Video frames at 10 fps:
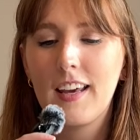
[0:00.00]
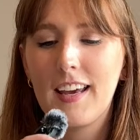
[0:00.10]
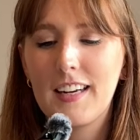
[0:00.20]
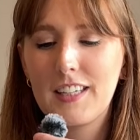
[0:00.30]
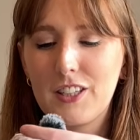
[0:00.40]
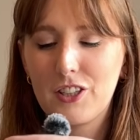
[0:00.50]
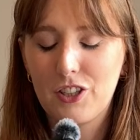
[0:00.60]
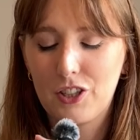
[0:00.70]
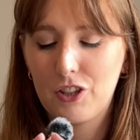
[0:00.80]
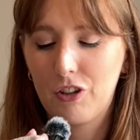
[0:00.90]
It is
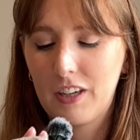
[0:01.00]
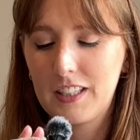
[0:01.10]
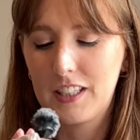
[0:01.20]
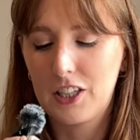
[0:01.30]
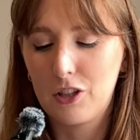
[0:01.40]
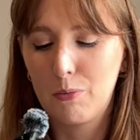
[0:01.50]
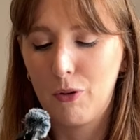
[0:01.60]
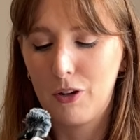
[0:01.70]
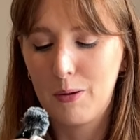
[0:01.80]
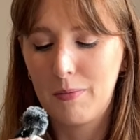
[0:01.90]
just stockinette stitch in the
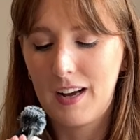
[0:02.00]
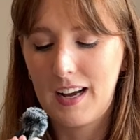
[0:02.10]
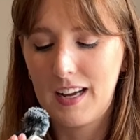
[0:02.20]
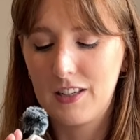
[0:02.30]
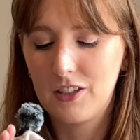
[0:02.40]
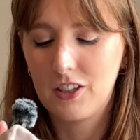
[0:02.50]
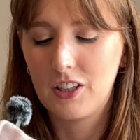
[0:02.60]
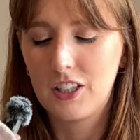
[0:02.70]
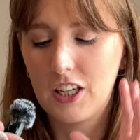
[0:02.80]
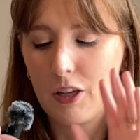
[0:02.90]
bottom and
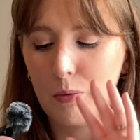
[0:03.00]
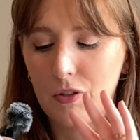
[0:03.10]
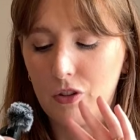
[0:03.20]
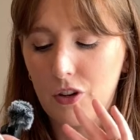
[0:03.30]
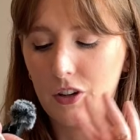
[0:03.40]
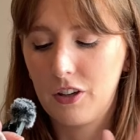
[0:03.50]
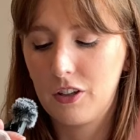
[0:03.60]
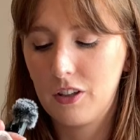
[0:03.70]
continue with your